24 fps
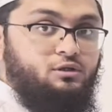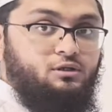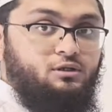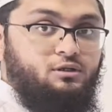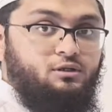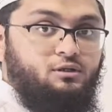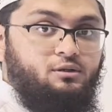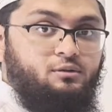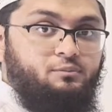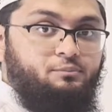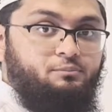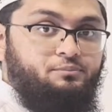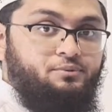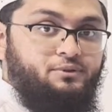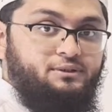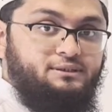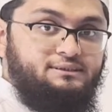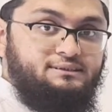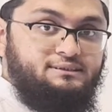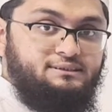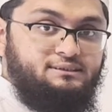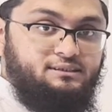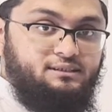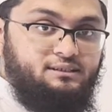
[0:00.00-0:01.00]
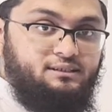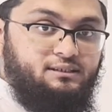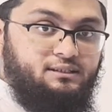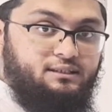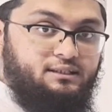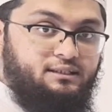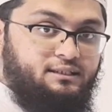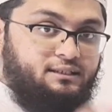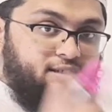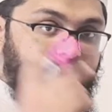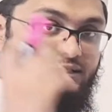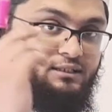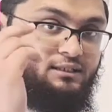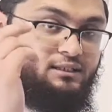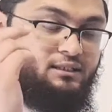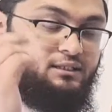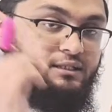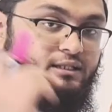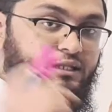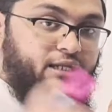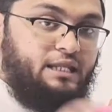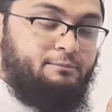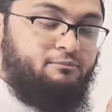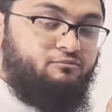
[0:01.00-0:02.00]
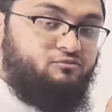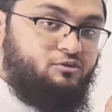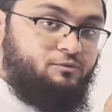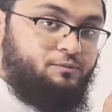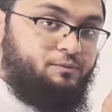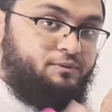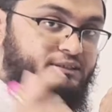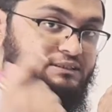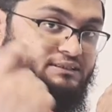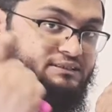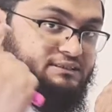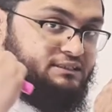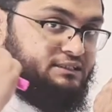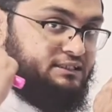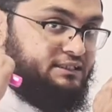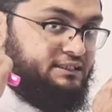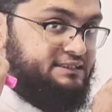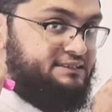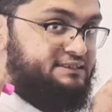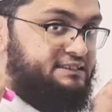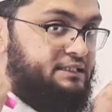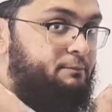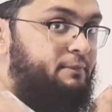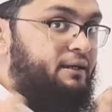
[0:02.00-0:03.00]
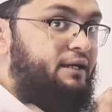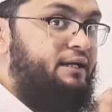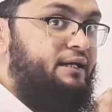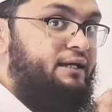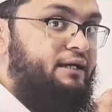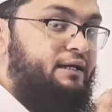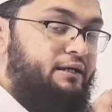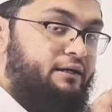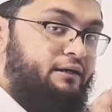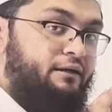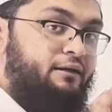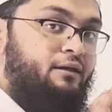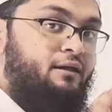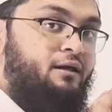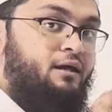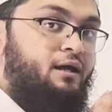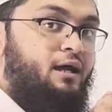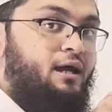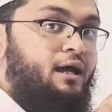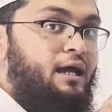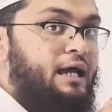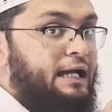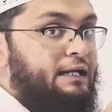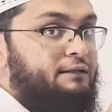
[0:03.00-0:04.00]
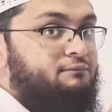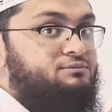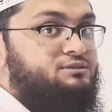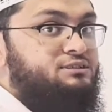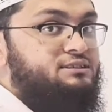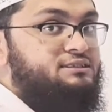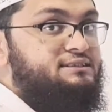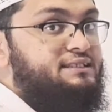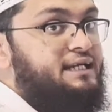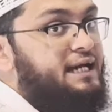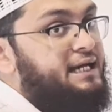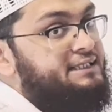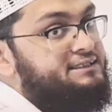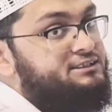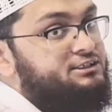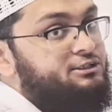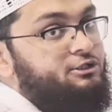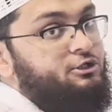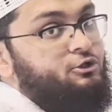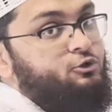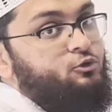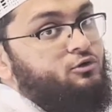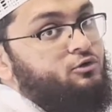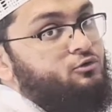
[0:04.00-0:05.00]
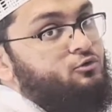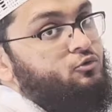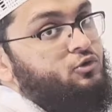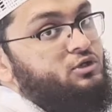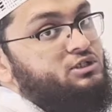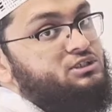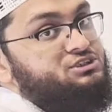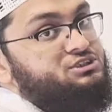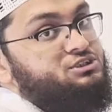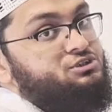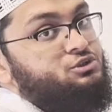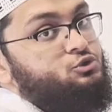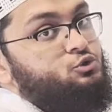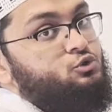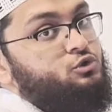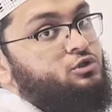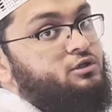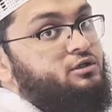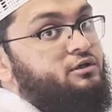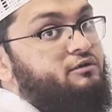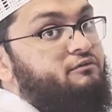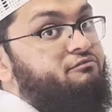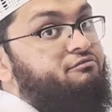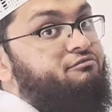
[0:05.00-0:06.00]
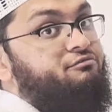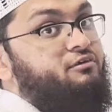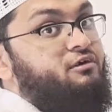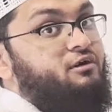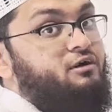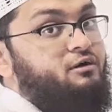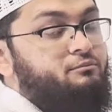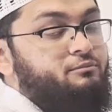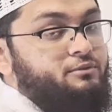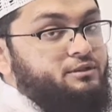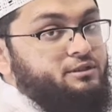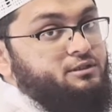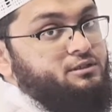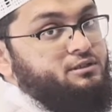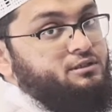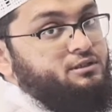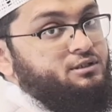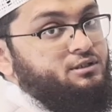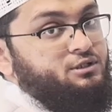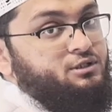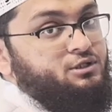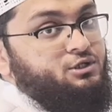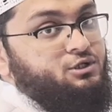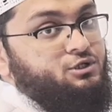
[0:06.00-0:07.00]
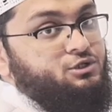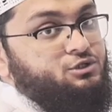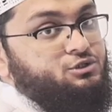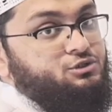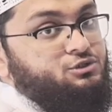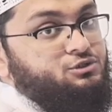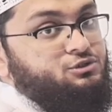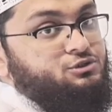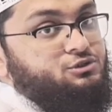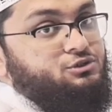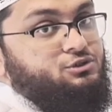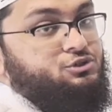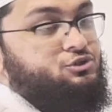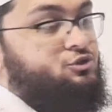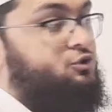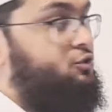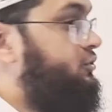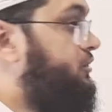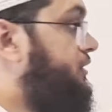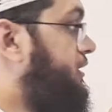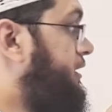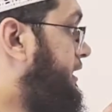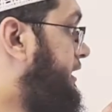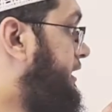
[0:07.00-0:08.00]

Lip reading: the person, the name of the person is in my head. I'm just asking you a question to confirm it. So